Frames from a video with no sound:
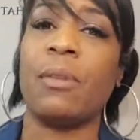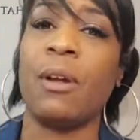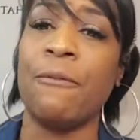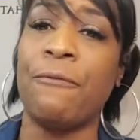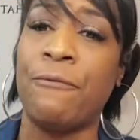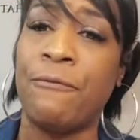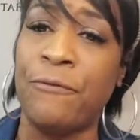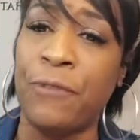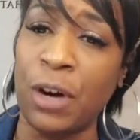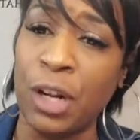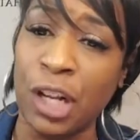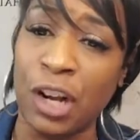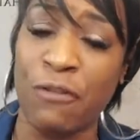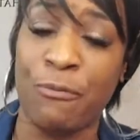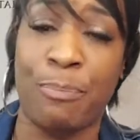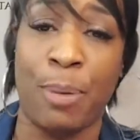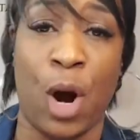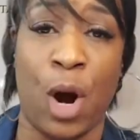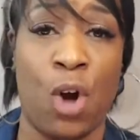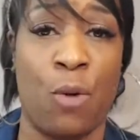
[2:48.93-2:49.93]
full
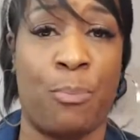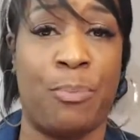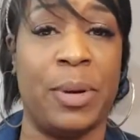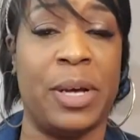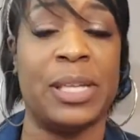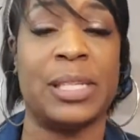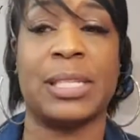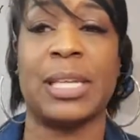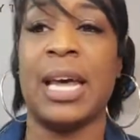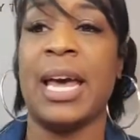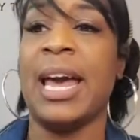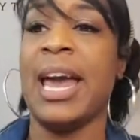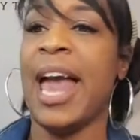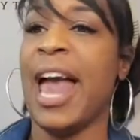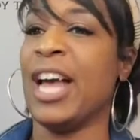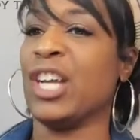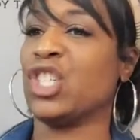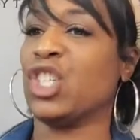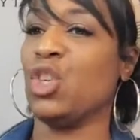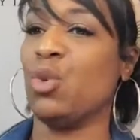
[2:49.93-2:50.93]
of purpose,
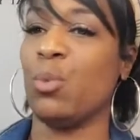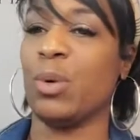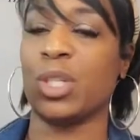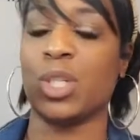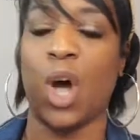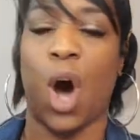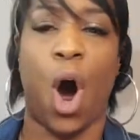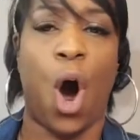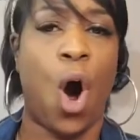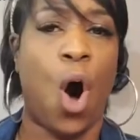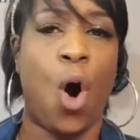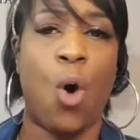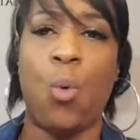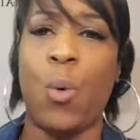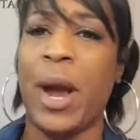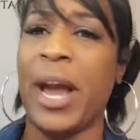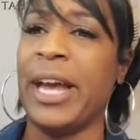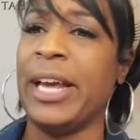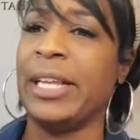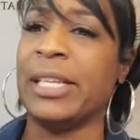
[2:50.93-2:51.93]
and she was
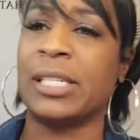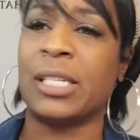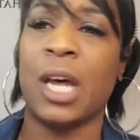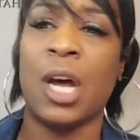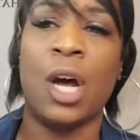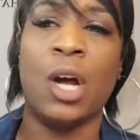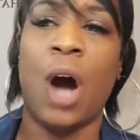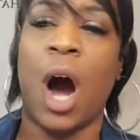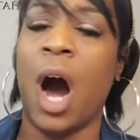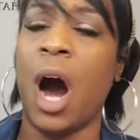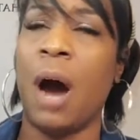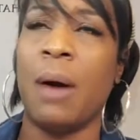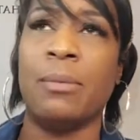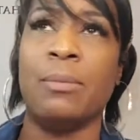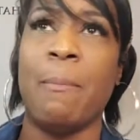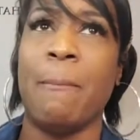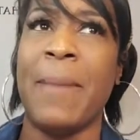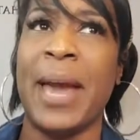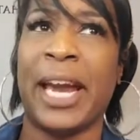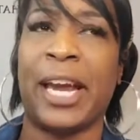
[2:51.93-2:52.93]
always
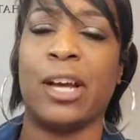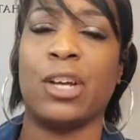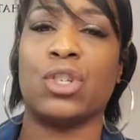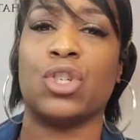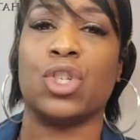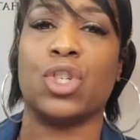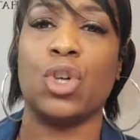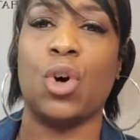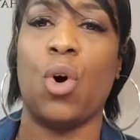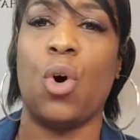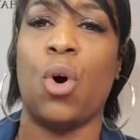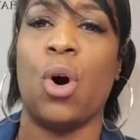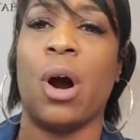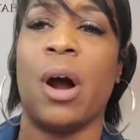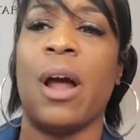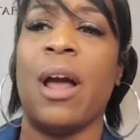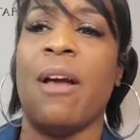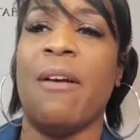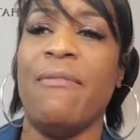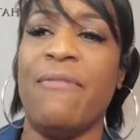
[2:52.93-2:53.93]
making
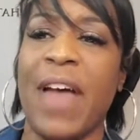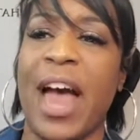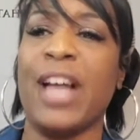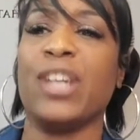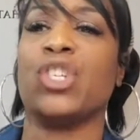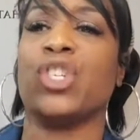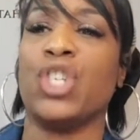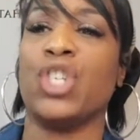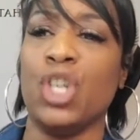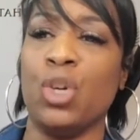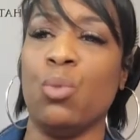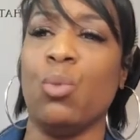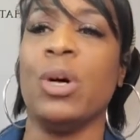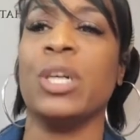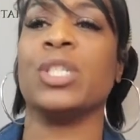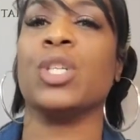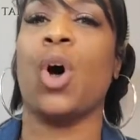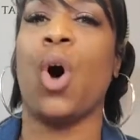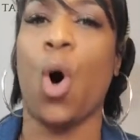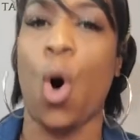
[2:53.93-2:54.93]
sure that she
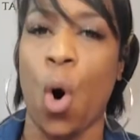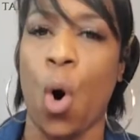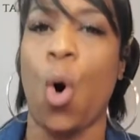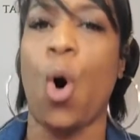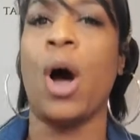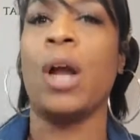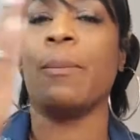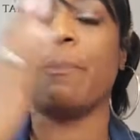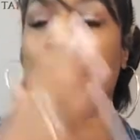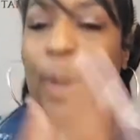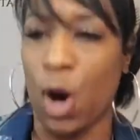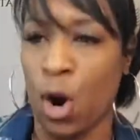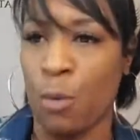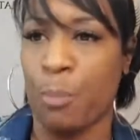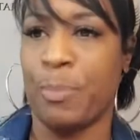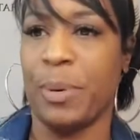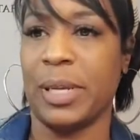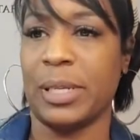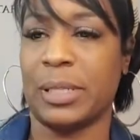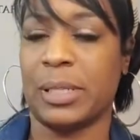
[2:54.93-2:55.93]
was on
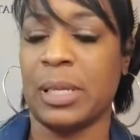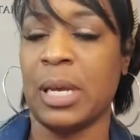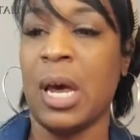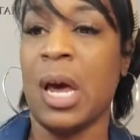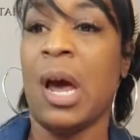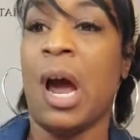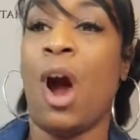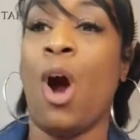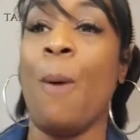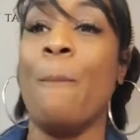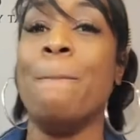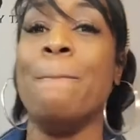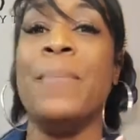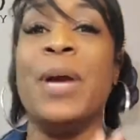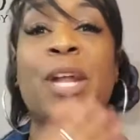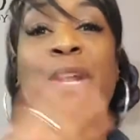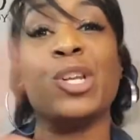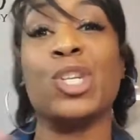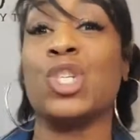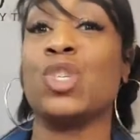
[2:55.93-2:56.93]
purpose. Her
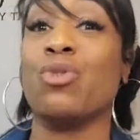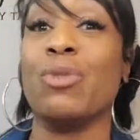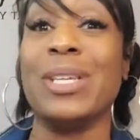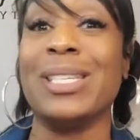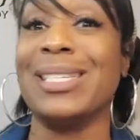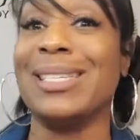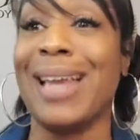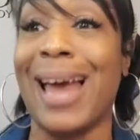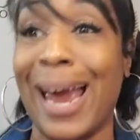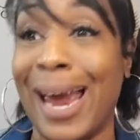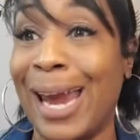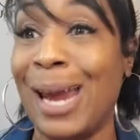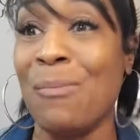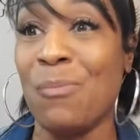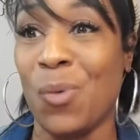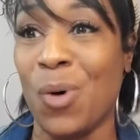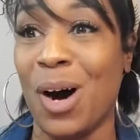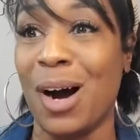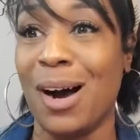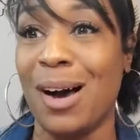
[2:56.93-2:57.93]
ministry's
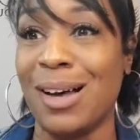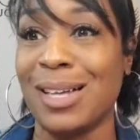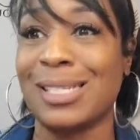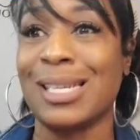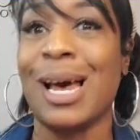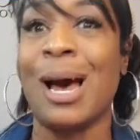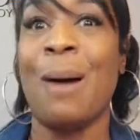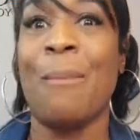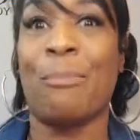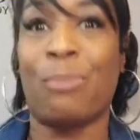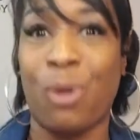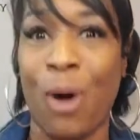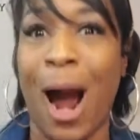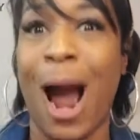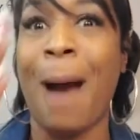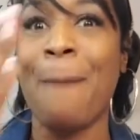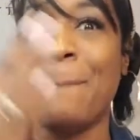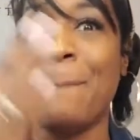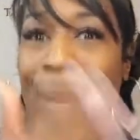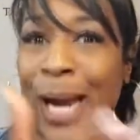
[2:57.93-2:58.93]
name was
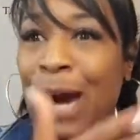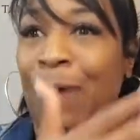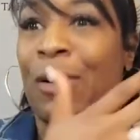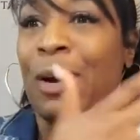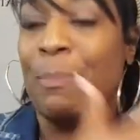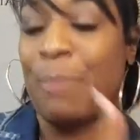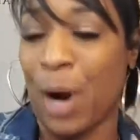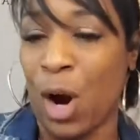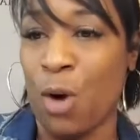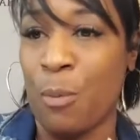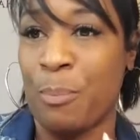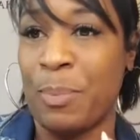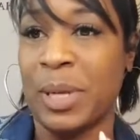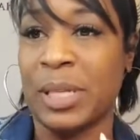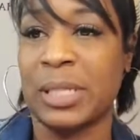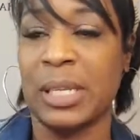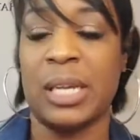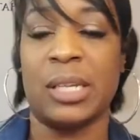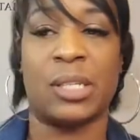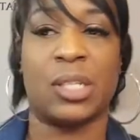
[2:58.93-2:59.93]
Primary
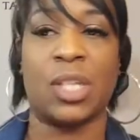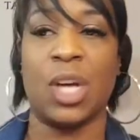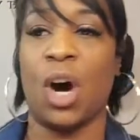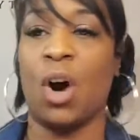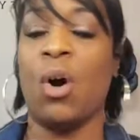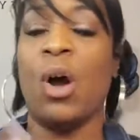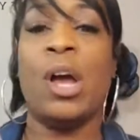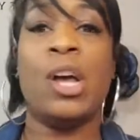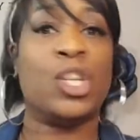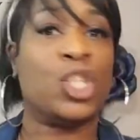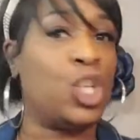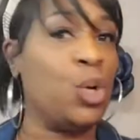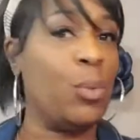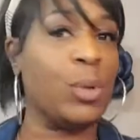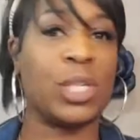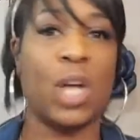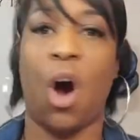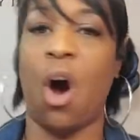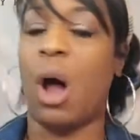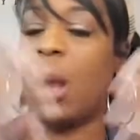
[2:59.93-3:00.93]
Purpose, and so she
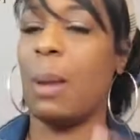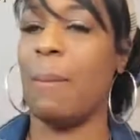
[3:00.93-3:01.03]
was all